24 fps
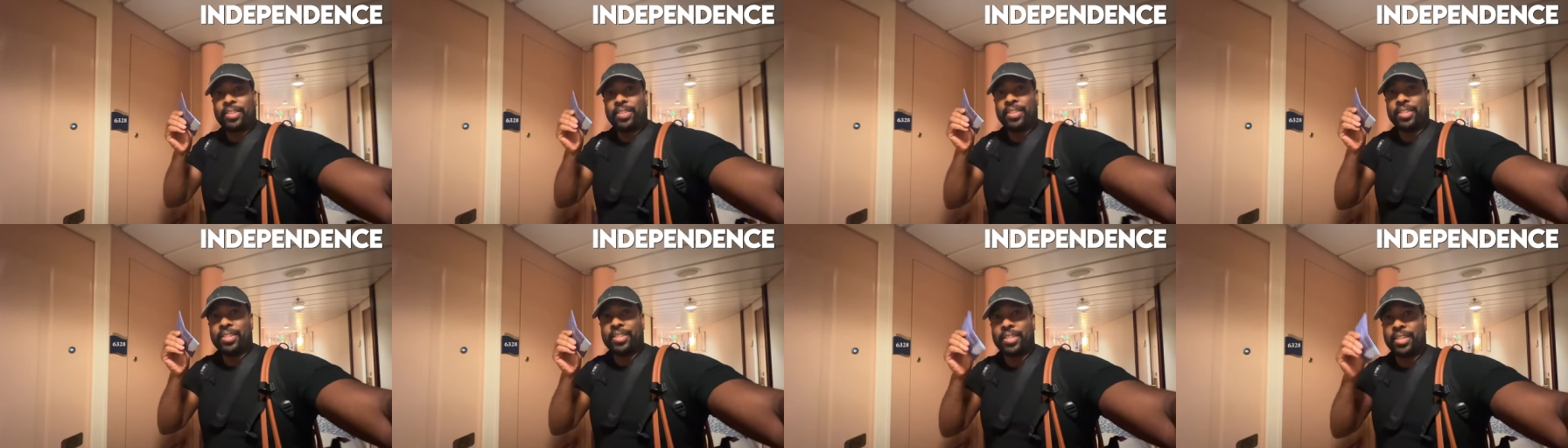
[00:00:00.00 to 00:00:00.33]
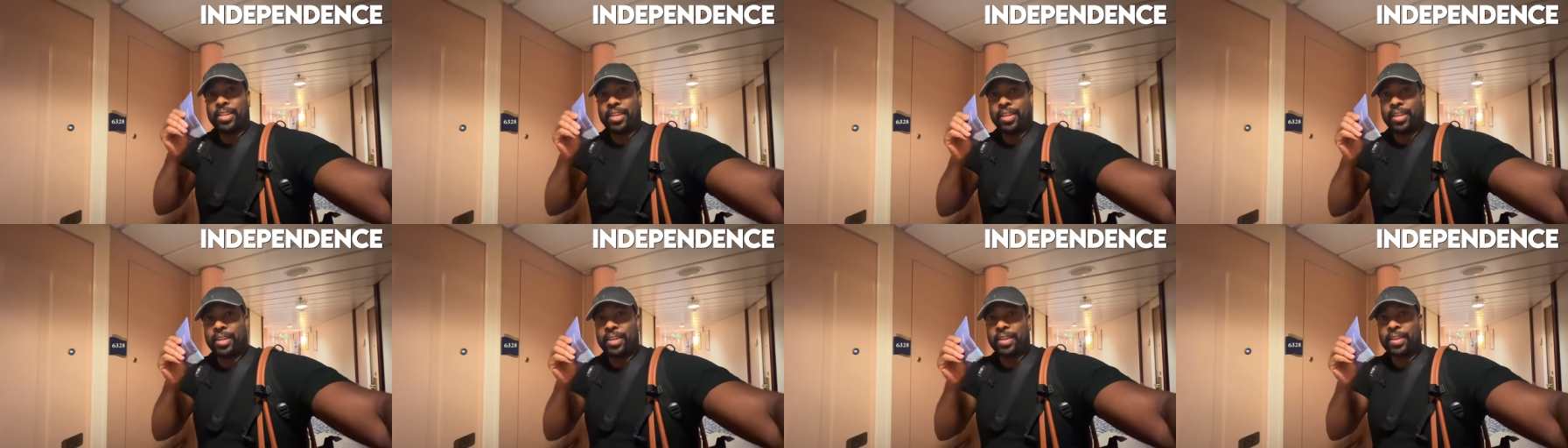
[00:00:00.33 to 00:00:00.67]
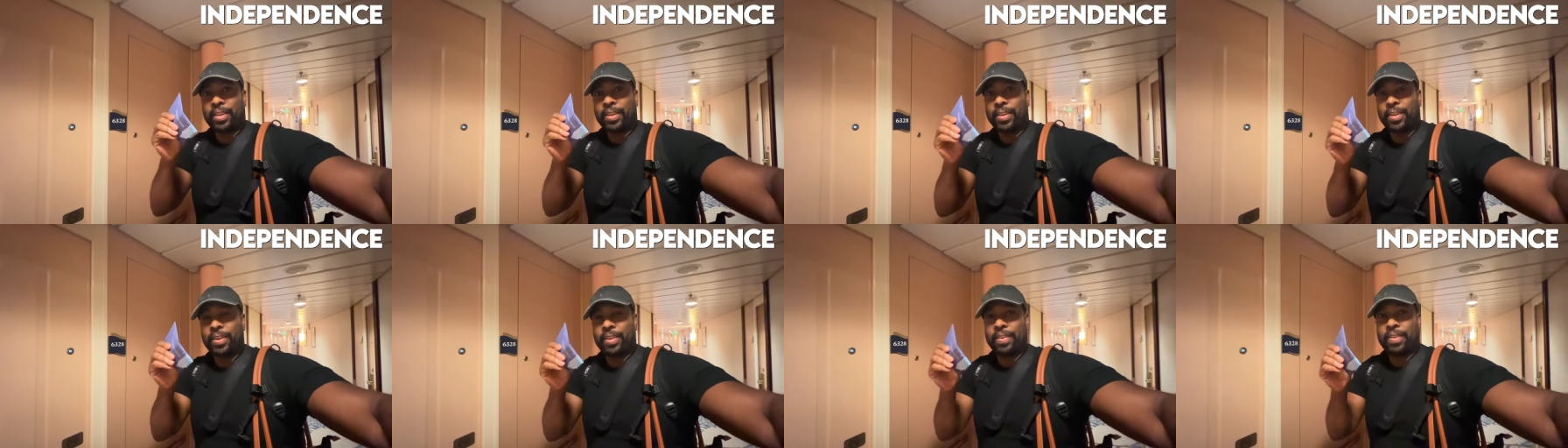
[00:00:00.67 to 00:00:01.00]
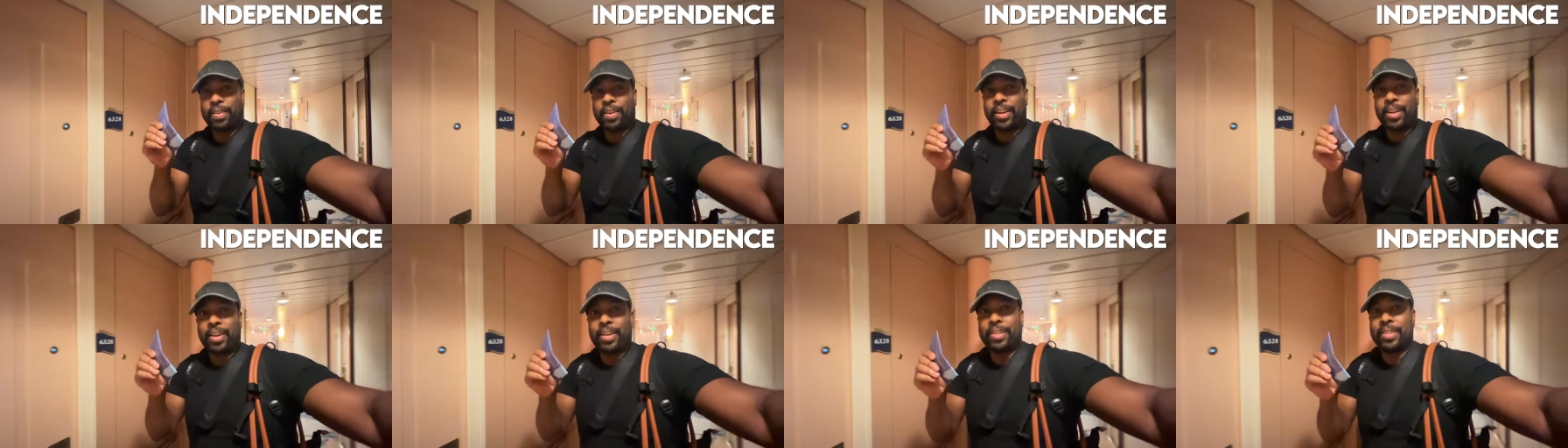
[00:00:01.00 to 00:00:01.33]
this thing. All
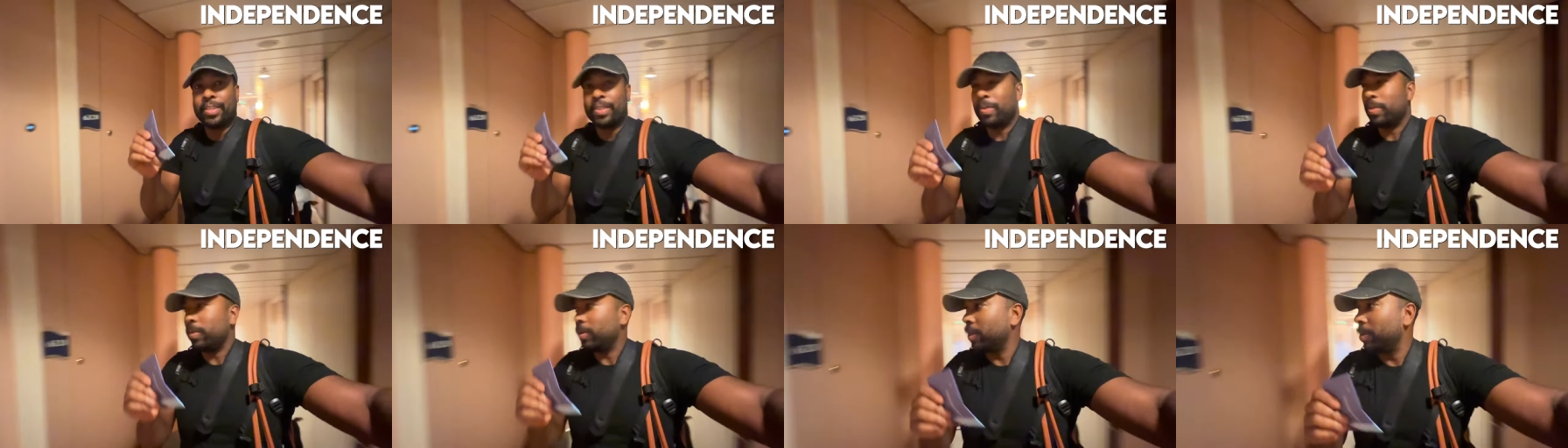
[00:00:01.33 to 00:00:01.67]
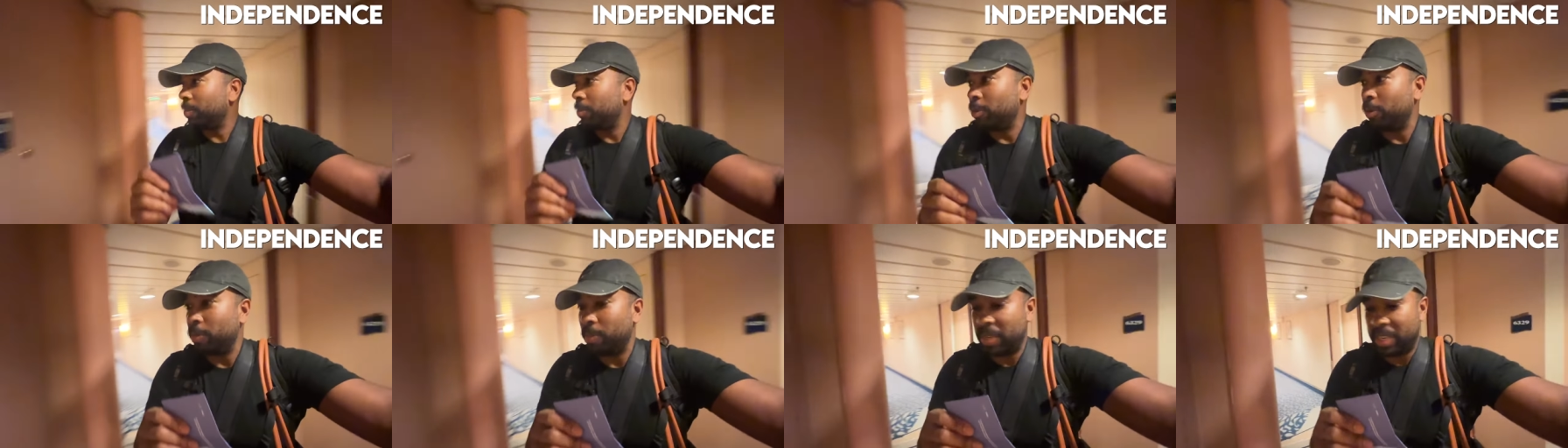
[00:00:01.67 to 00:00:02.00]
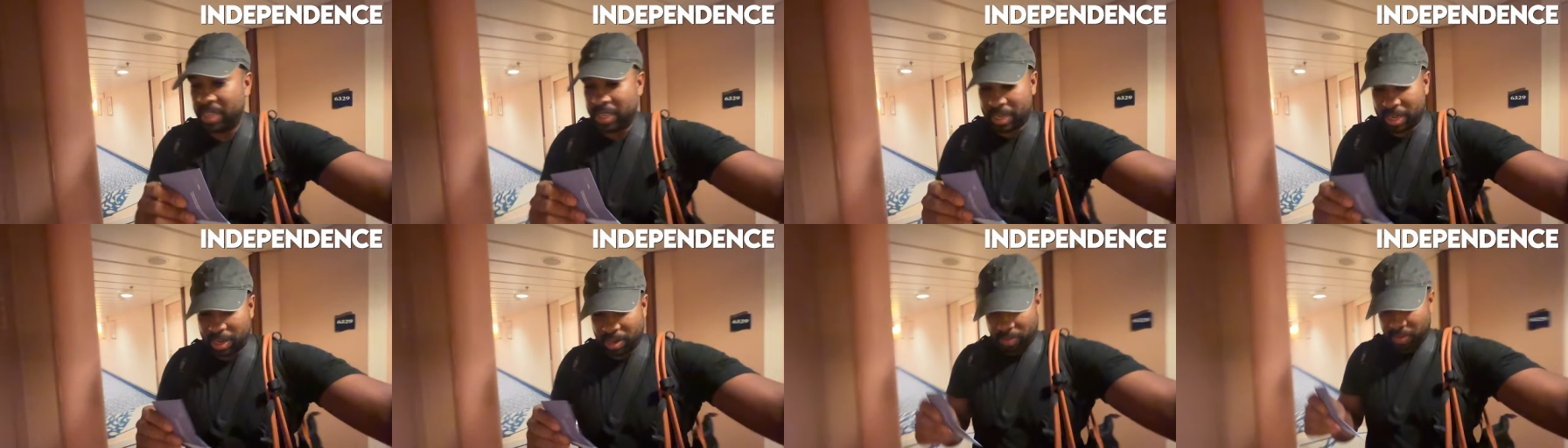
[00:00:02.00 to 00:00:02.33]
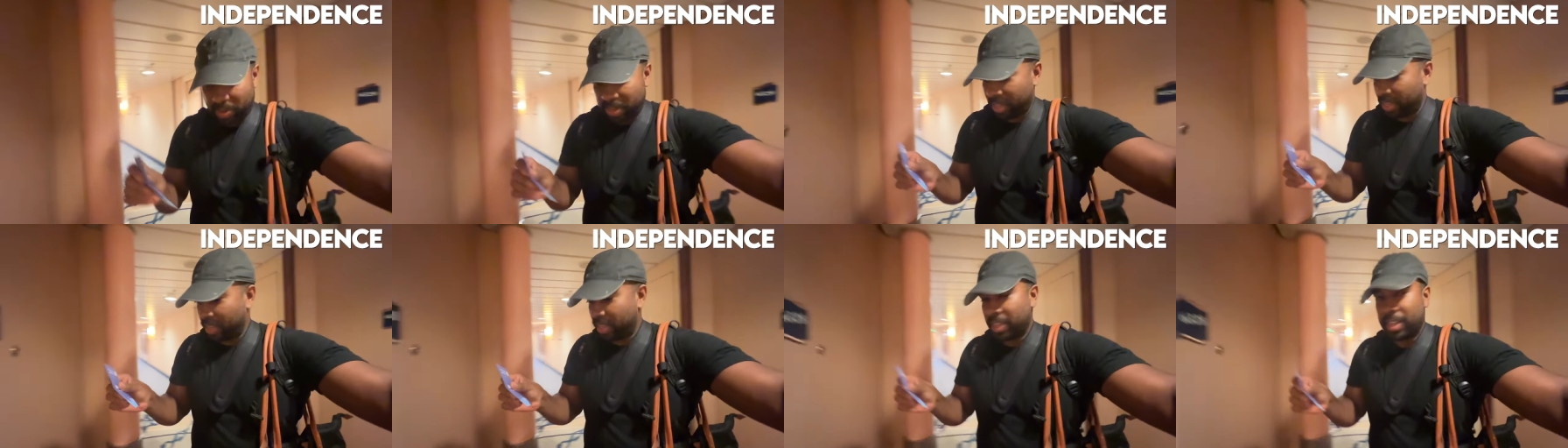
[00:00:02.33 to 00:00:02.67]
right, one moment. All
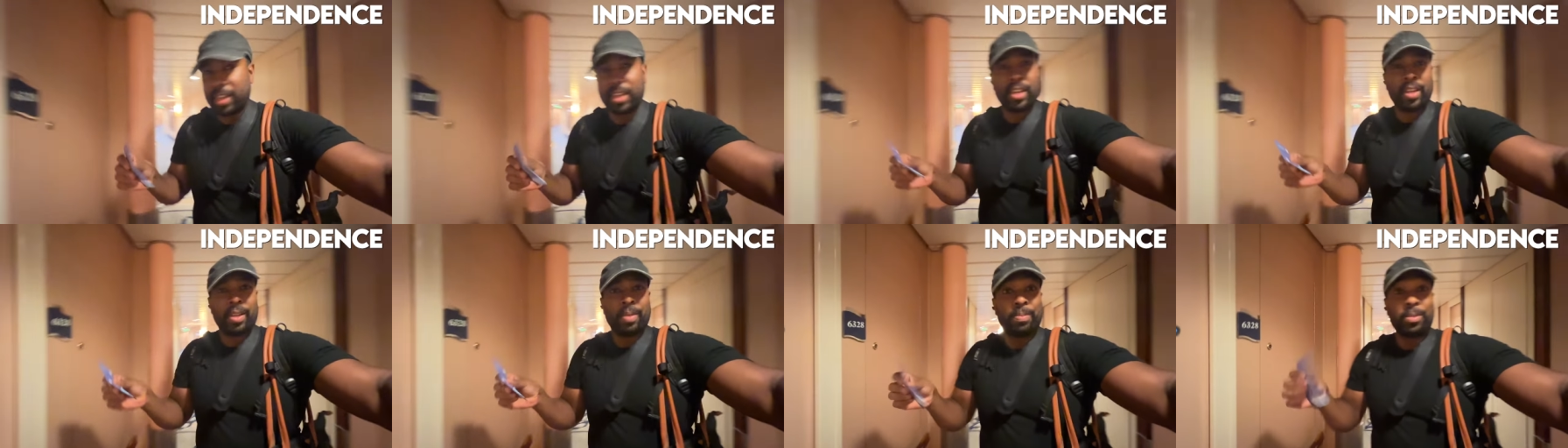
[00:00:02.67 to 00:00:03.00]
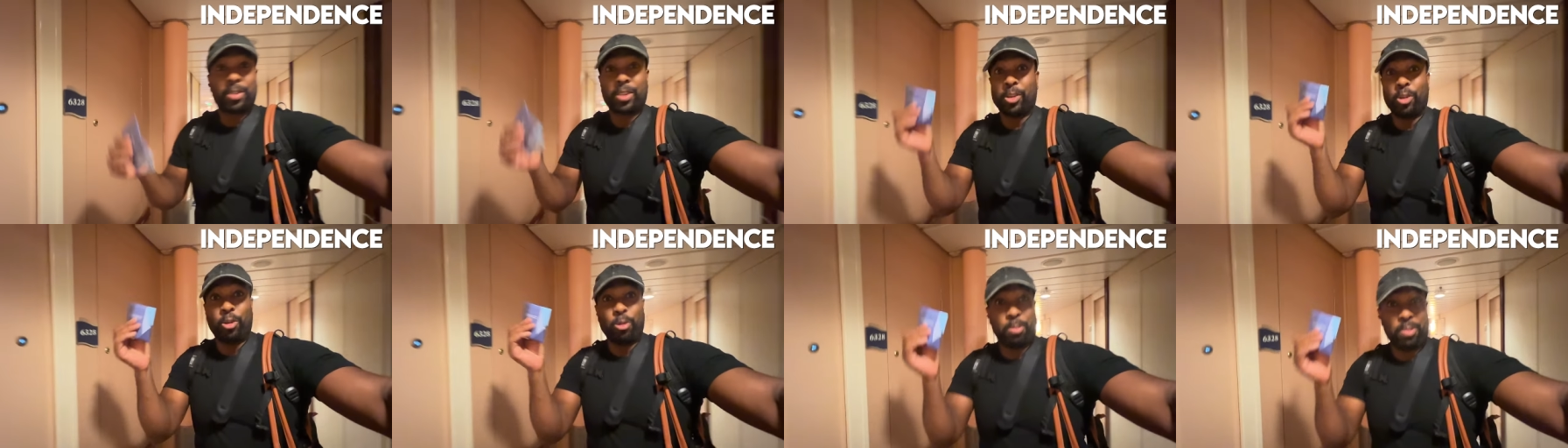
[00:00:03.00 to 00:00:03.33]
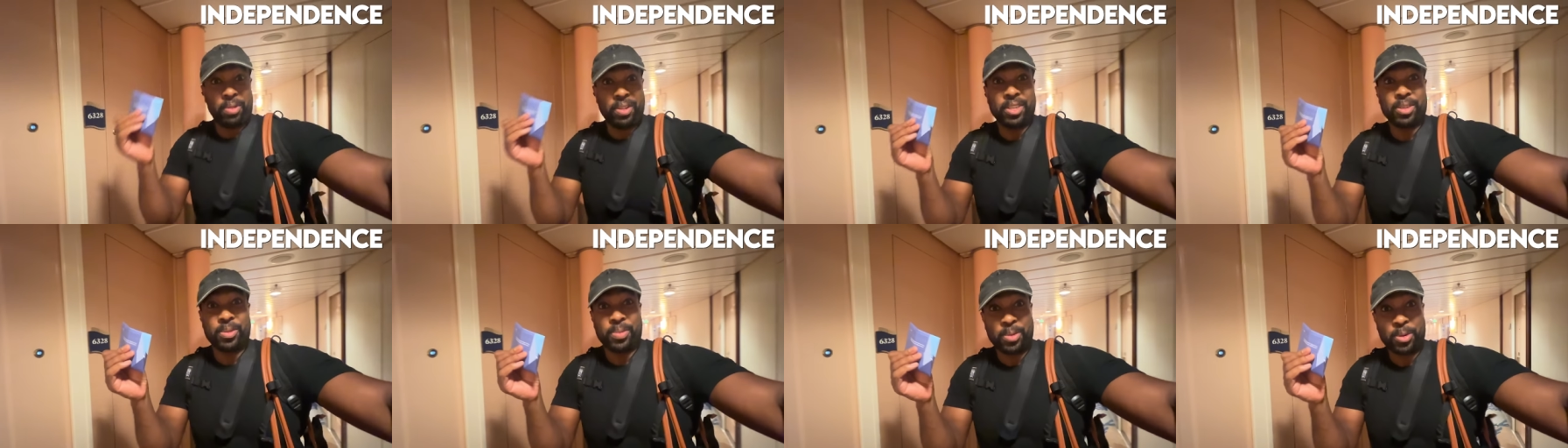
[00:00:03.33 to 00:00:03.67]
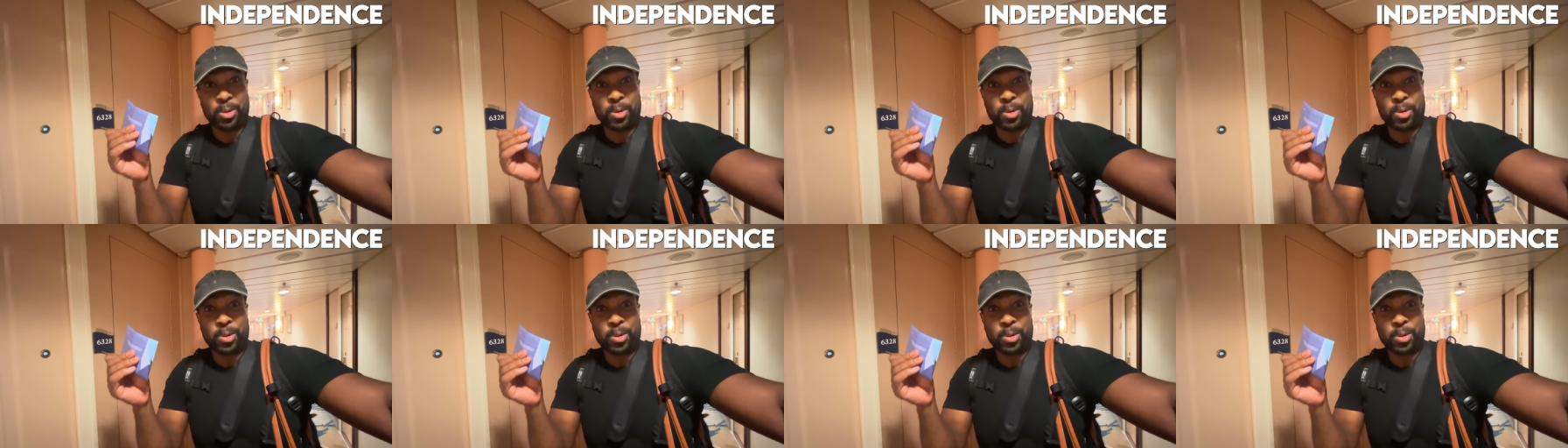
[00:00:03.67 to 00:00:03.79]
right, I'm just gonna open this real